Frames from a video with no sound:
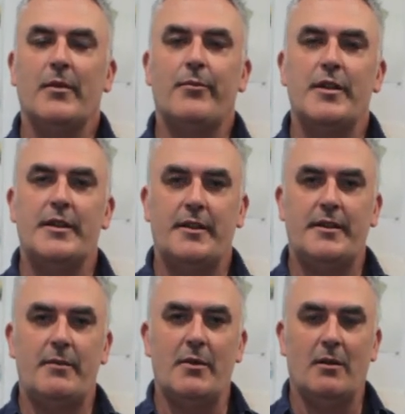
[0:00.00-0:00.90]

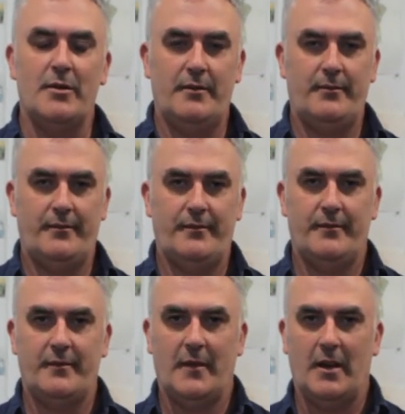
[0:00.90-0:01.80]
prisons in Melbourne,
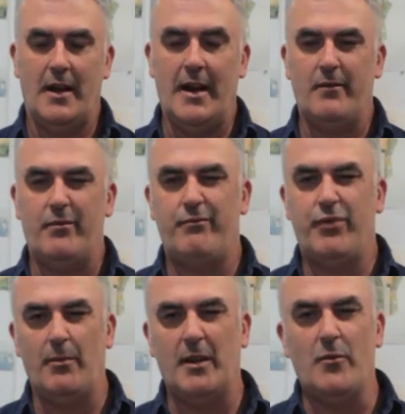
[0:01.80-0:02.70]
and
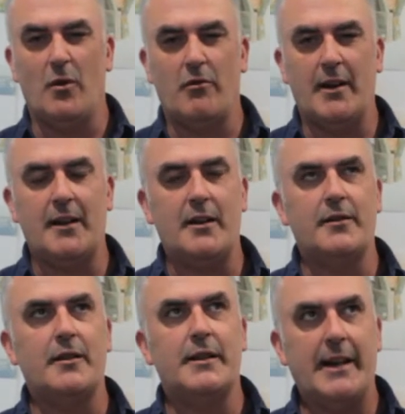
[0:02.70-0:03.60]
probably more correctly, I
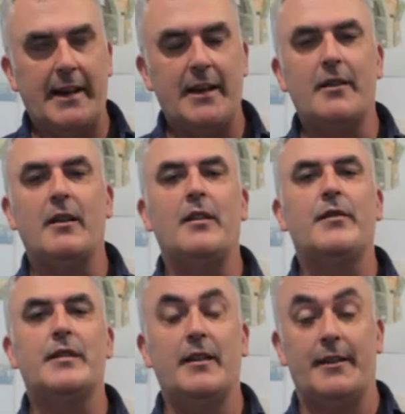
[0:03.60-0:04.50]
should say that I
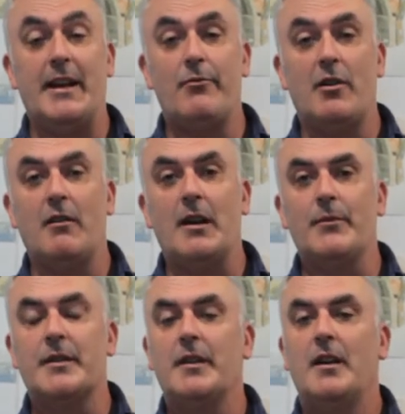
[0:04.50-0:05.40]
facilitate
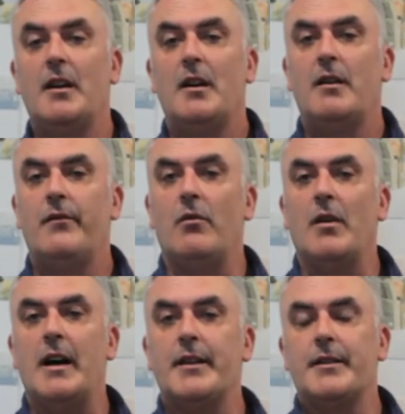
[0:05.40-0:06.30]
programs for
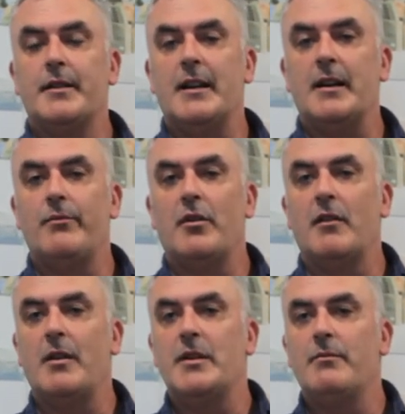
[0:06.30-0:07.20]
art
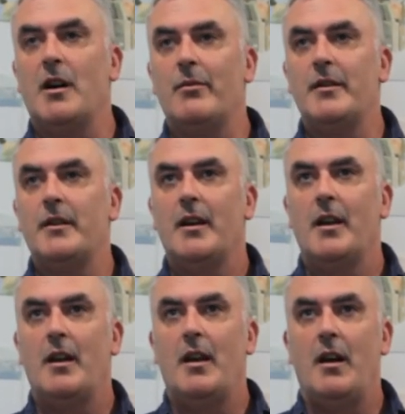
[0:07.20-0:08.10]
programs in Melbourne.
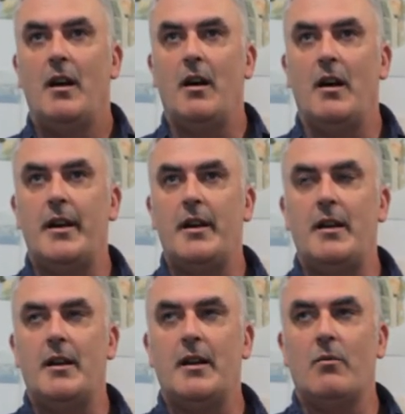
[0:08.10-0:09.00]

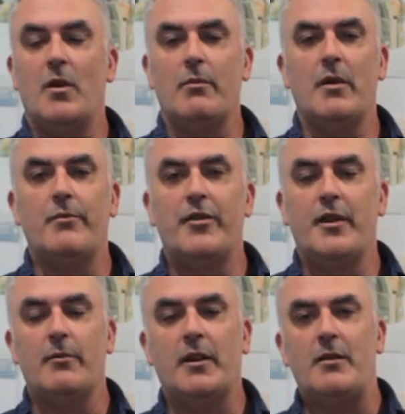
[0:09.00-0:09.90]
I work
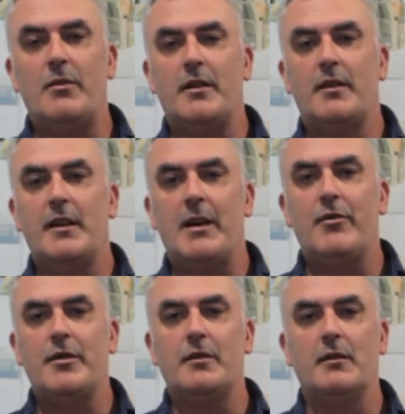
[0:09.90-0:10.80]
predominantly with
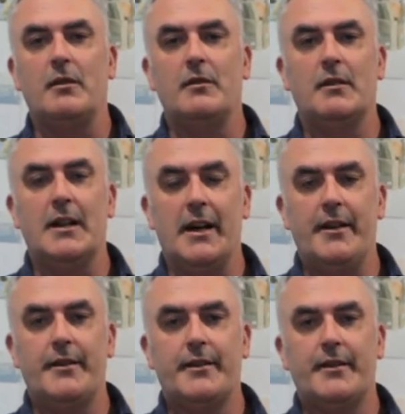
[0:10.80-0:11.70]
Aboriginal
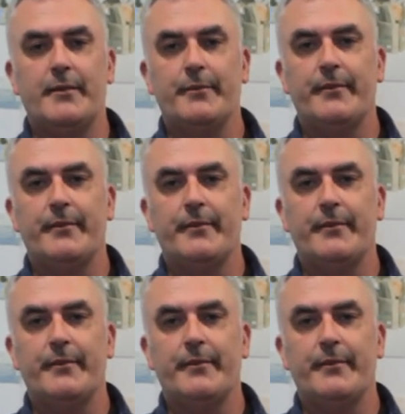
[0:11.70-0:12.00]
artists.